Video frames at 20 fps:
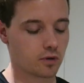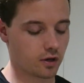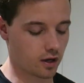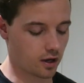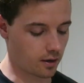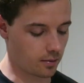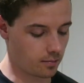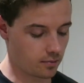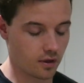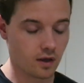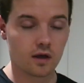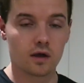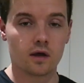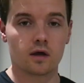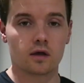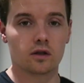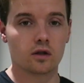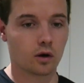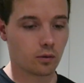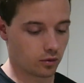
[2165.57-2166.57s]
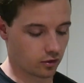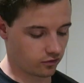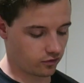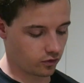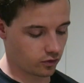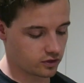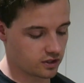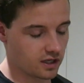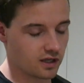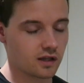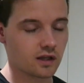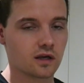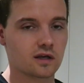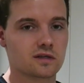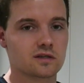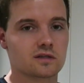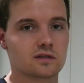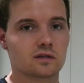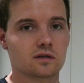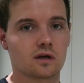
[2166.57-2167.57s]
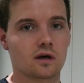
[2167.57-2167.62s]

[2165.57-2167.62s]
But no, I'm looking forward to eating this.